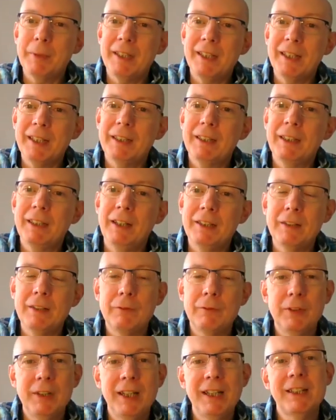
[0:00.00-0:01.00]
but it kind
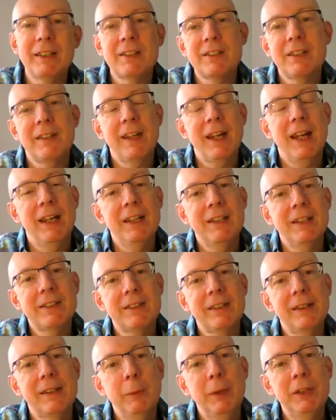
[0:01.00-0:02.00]
of links to that,
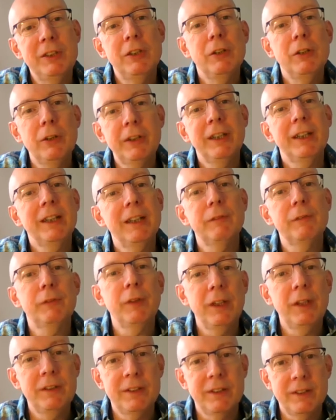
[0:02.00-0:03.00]
is that when you're looking at
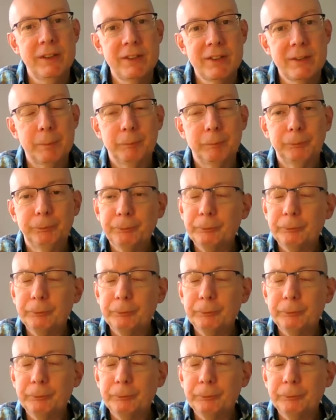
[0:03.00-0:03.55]
funders,